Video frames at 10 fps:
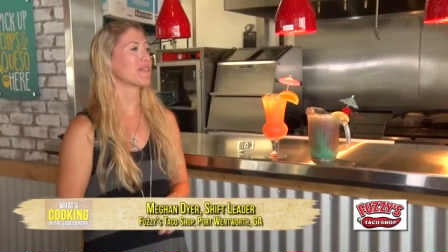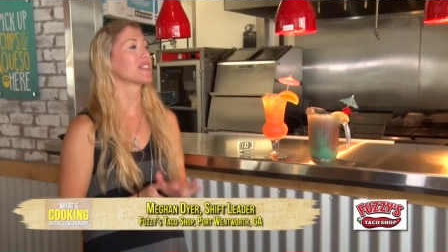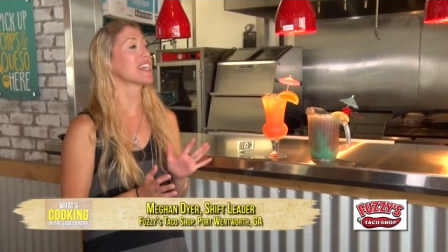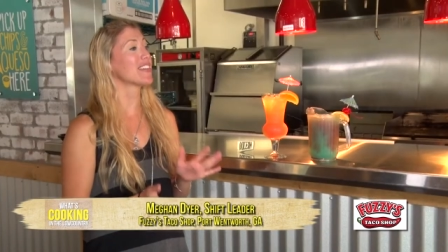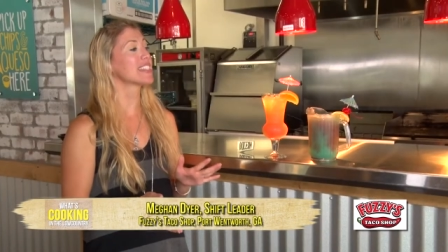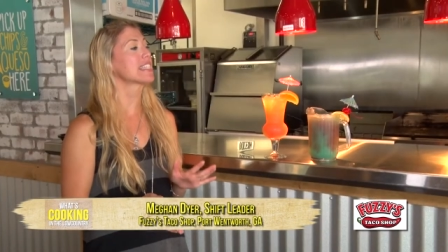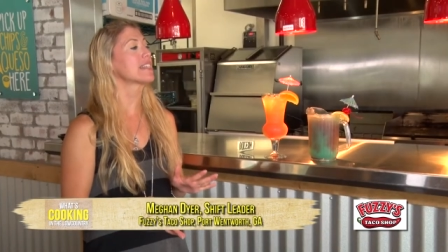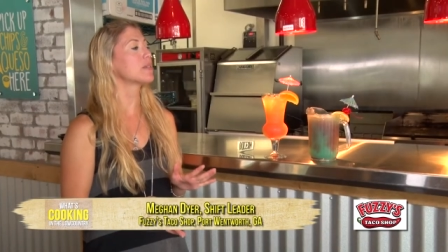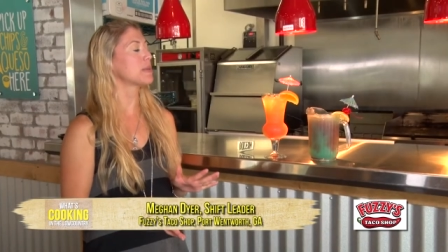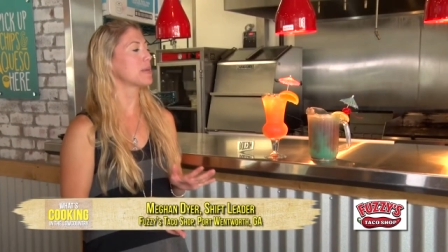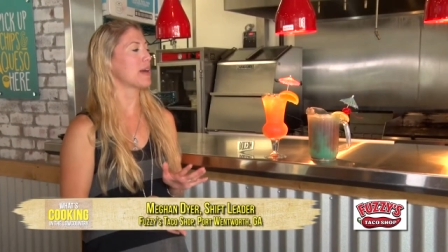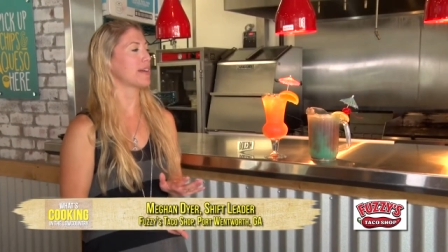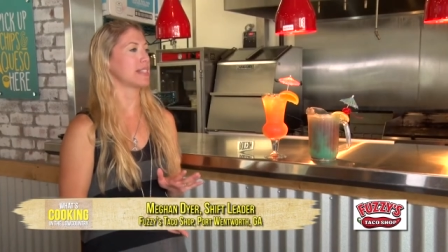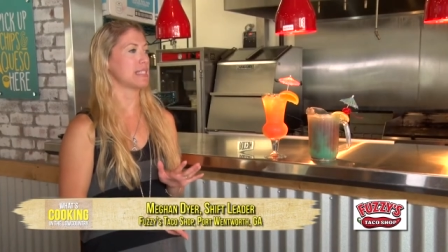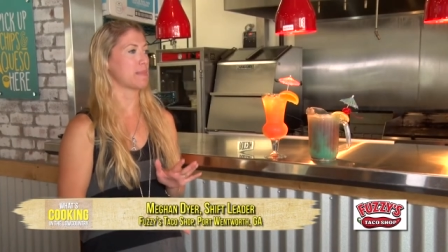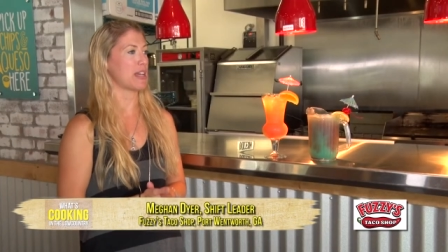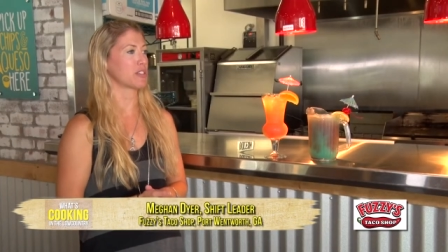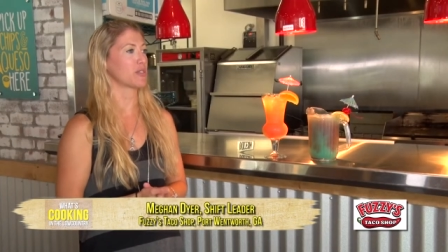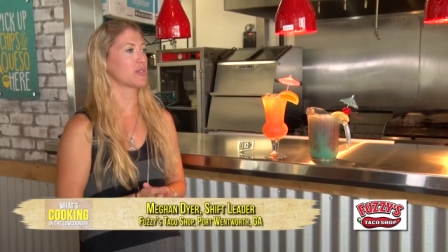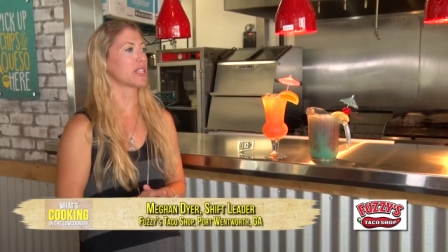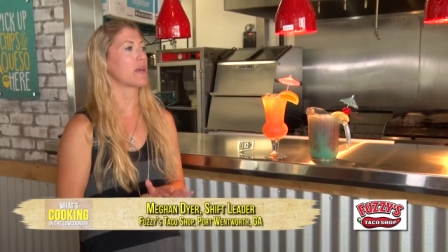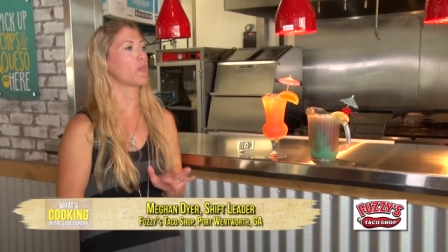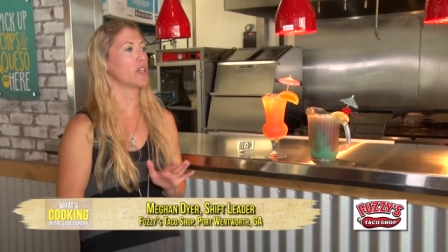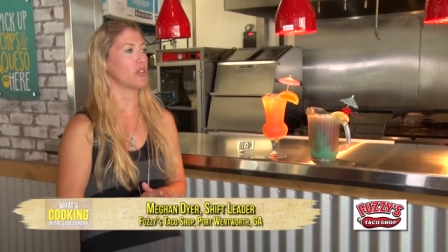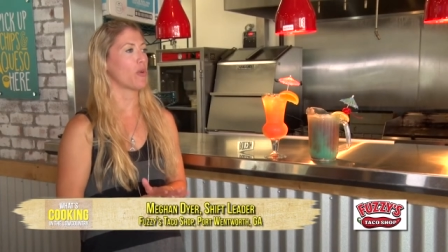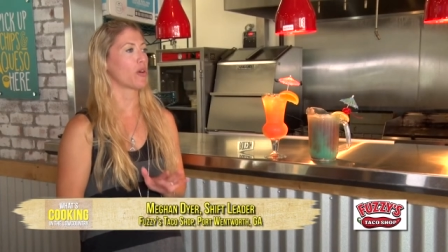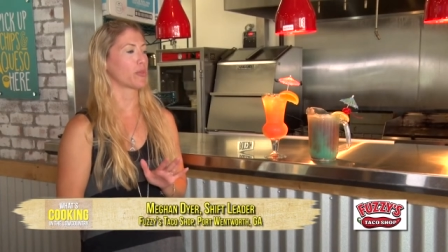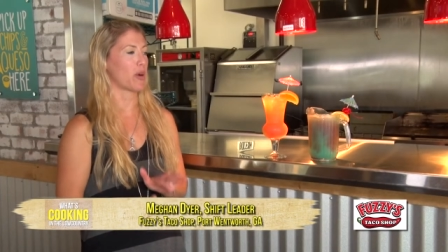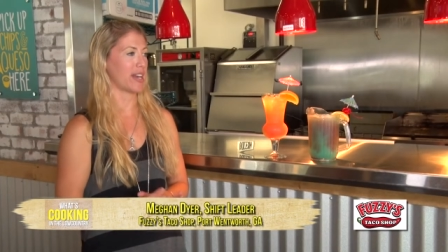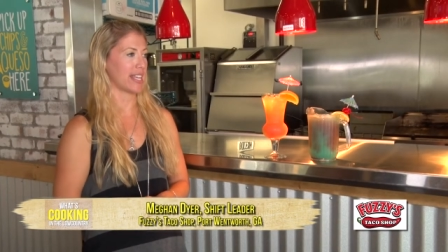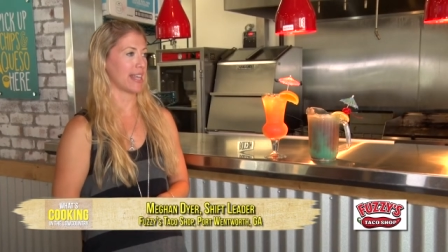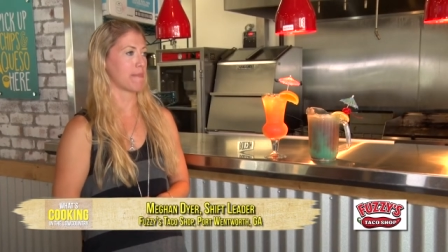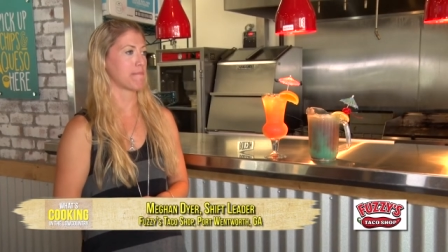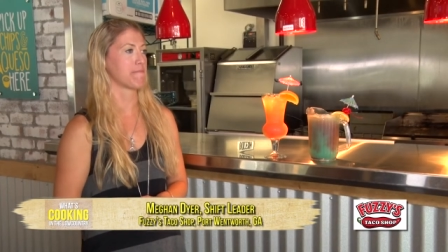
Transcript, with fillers: Well, tell us a little bit about these specials and when you all are running them.